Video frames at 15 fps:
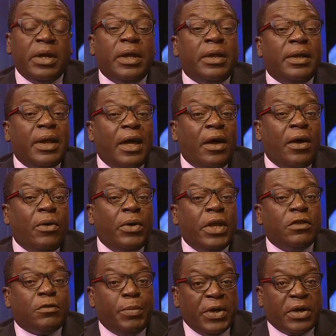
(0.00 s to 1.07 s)
and now
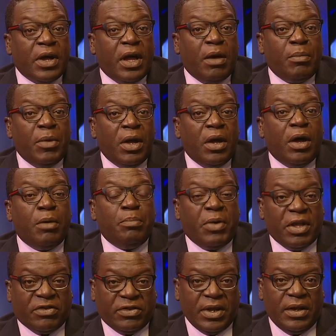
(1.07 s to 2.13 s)
it's become a
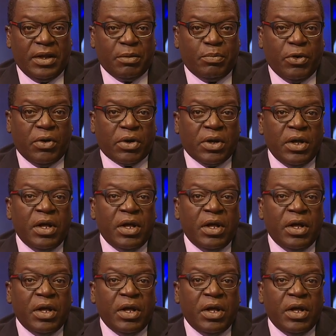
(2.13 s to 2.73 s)
best selling book.